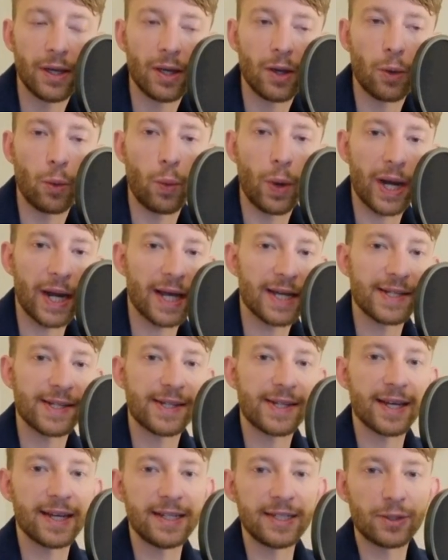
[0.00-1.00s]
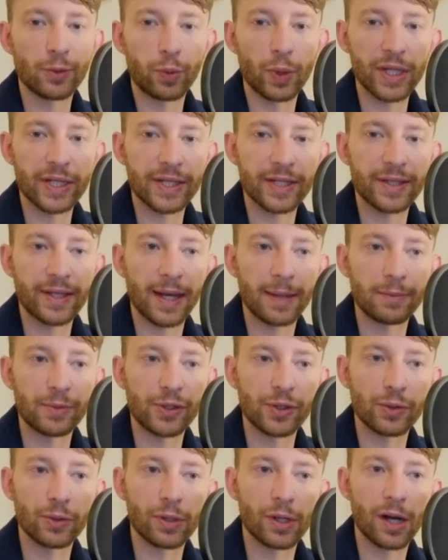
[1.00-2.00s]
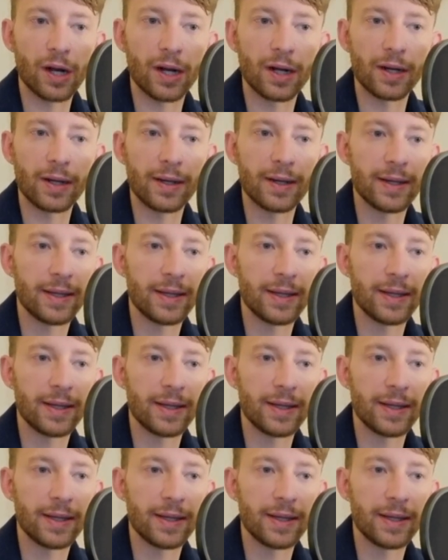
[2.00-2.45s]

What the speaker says: when I stayed with them too long.